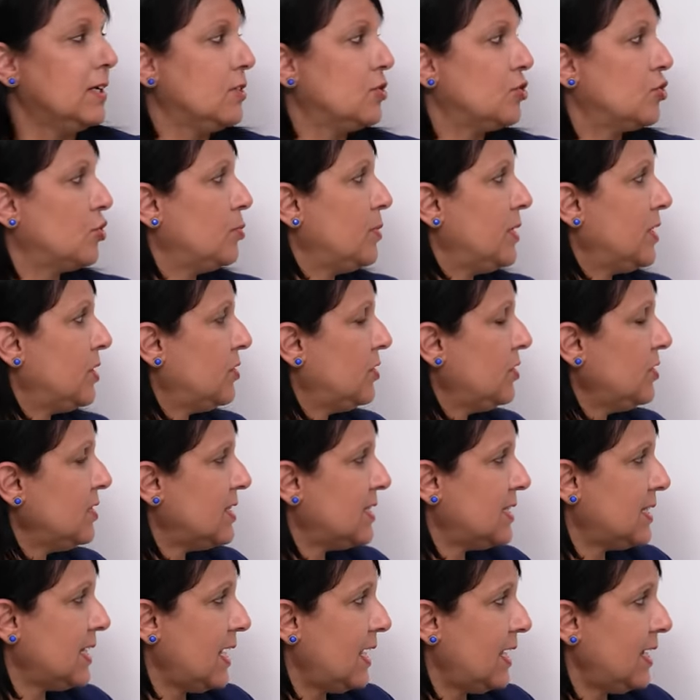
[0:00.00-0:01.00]
So we
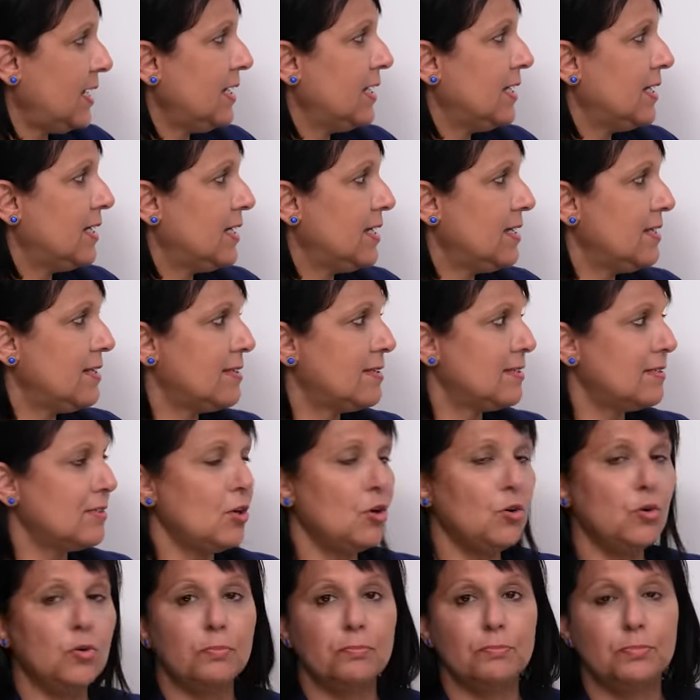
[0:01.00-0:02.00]
could say, it's
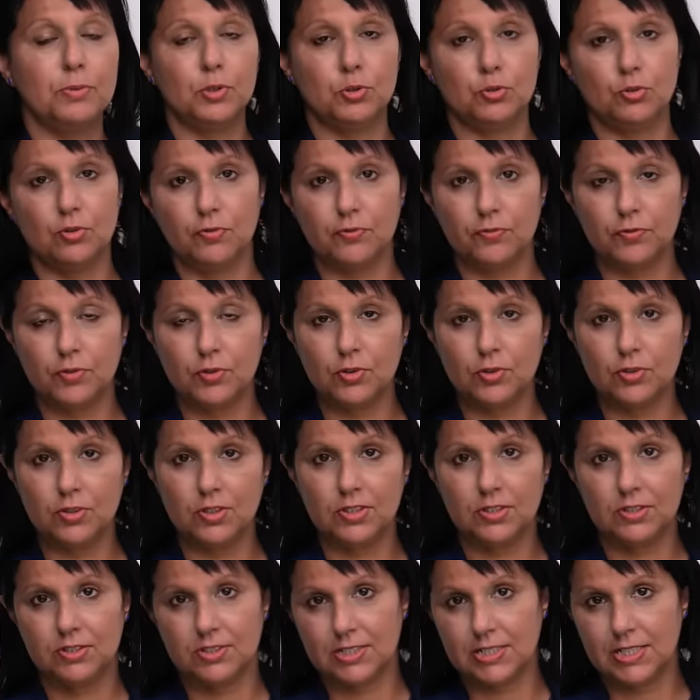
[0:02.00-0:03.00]
so beautiful
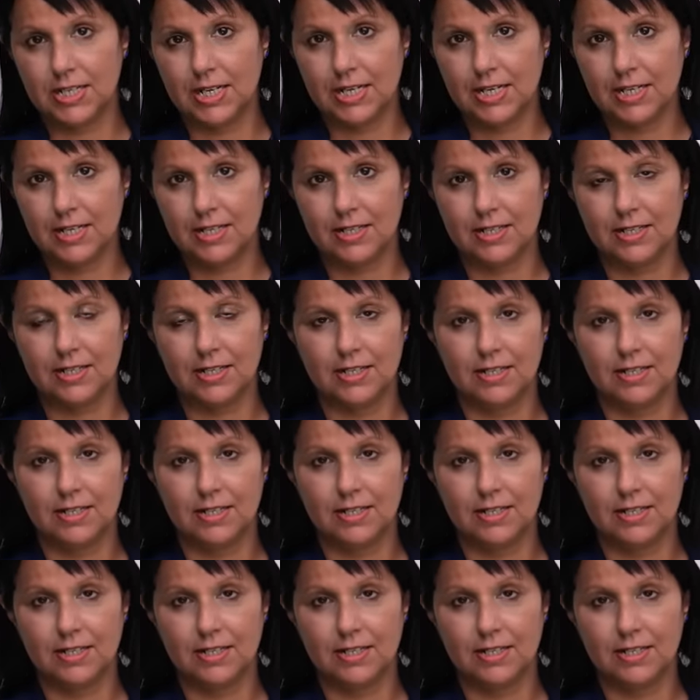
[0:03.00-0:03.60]
today,